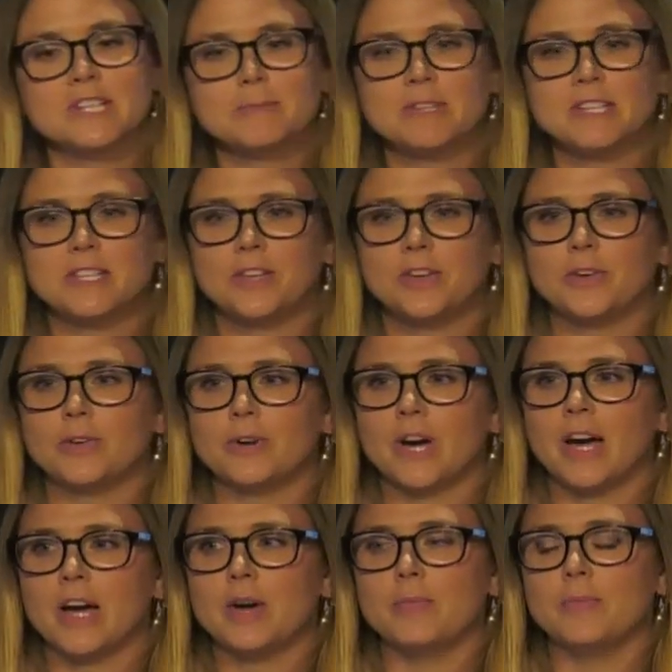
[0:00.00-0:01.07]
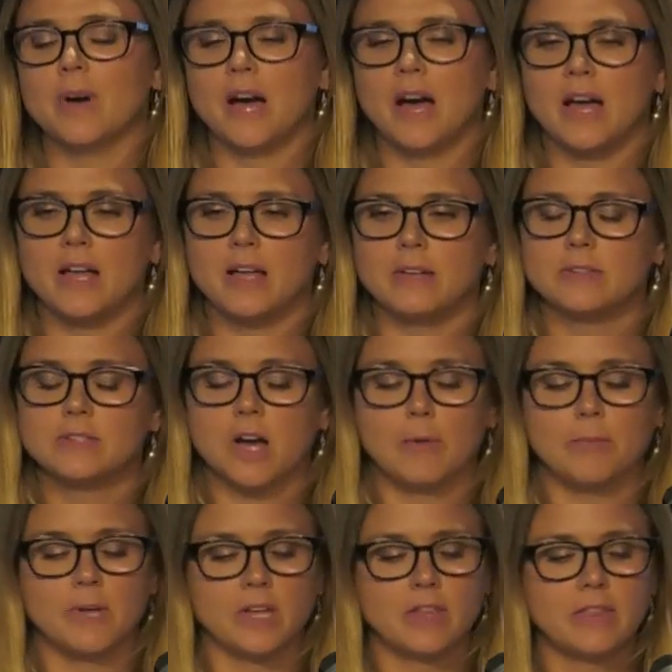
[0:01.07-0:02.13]
me to a
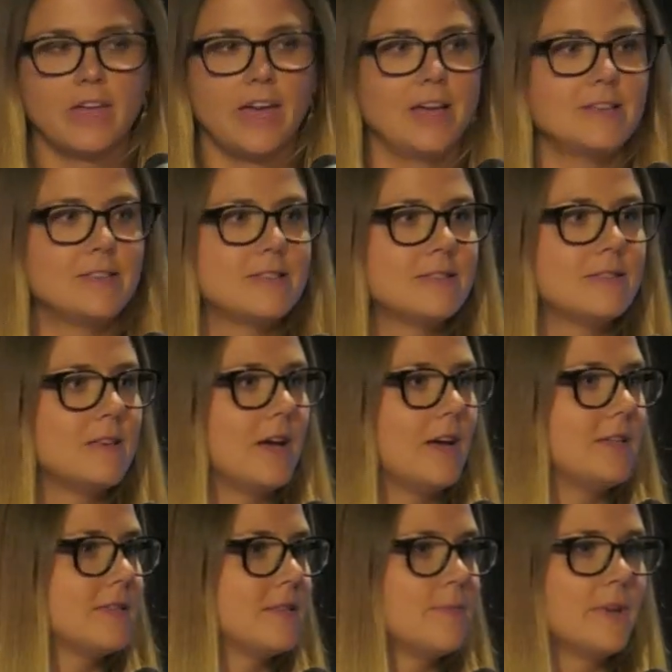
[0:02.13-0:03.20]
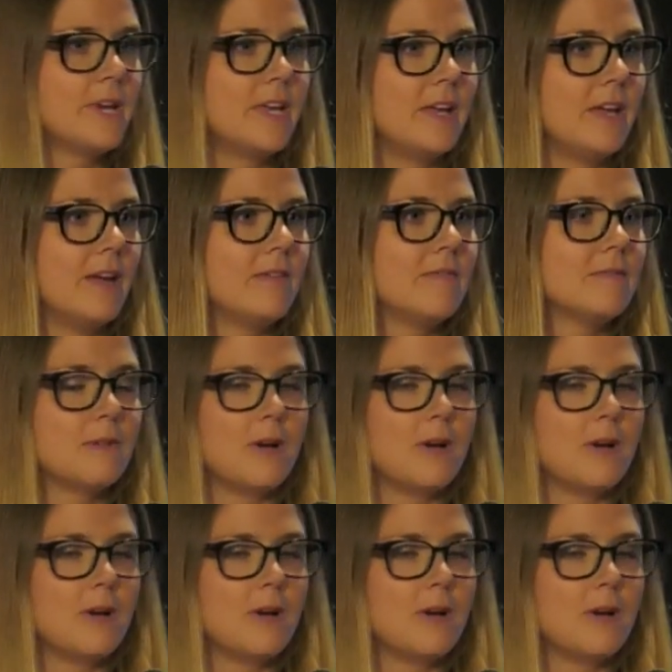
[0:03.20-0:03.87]
topic that somebody,